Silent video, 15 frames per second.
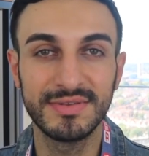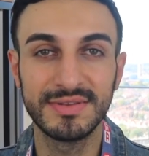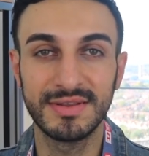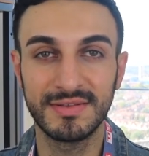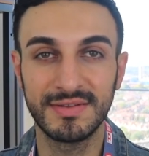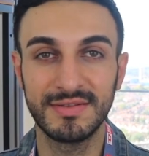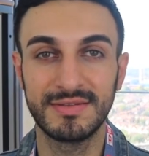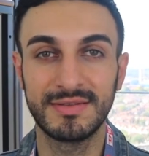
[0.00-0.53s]

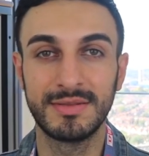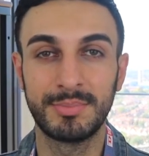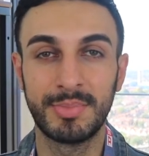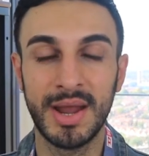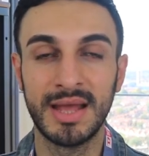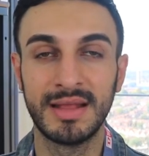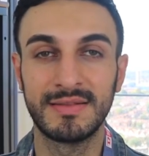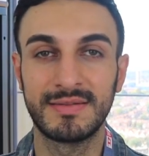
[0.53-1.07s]
This is the
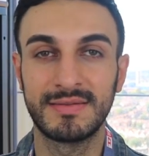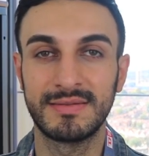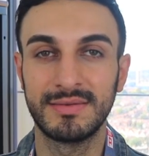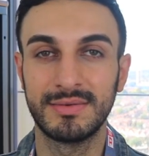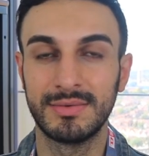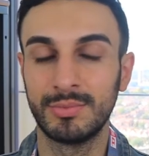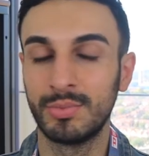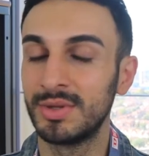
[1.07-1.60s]
brand's,
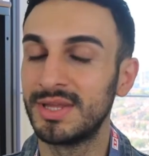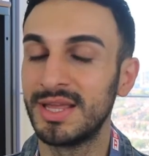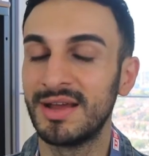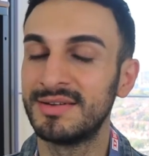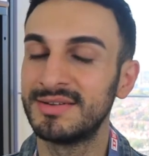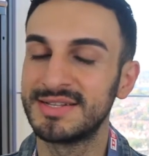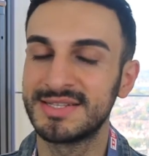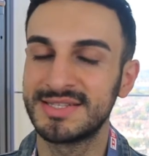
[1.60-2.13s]
what they
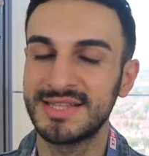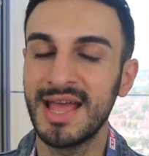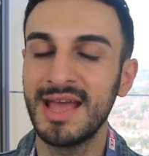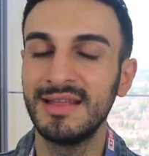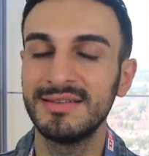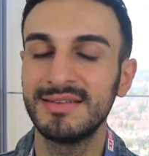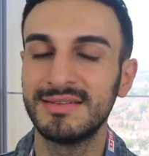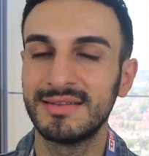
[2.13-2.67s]

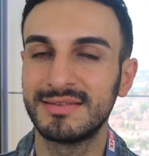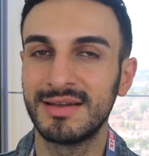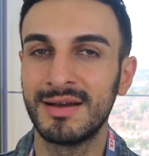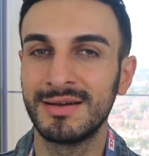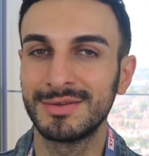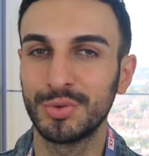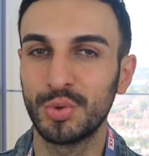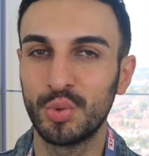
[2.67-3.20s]
understand, the
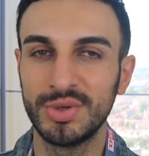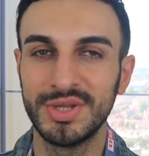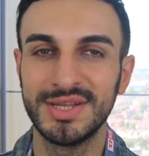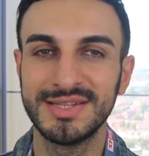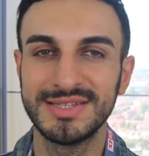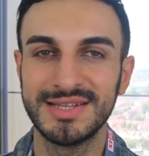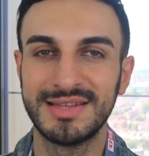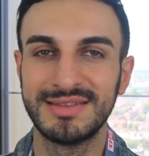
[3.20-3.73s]
target
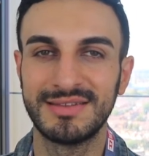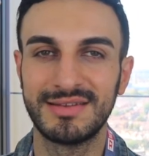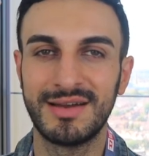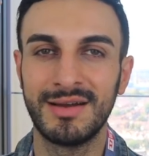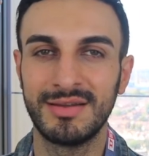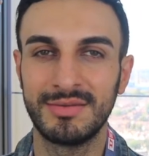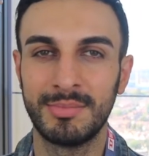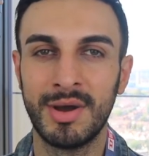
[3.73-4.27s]
audience and the
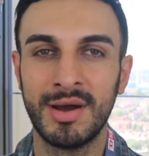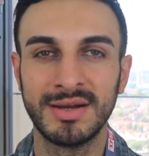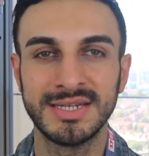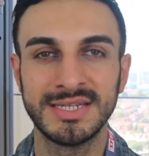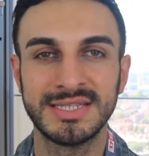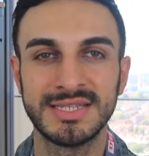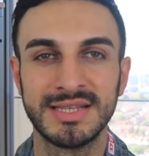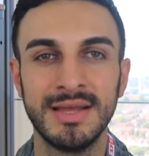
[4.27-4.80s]
target
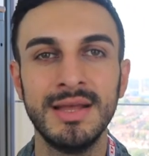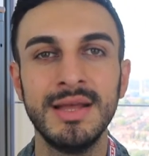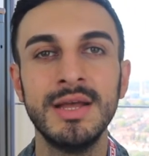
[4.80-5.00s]
market,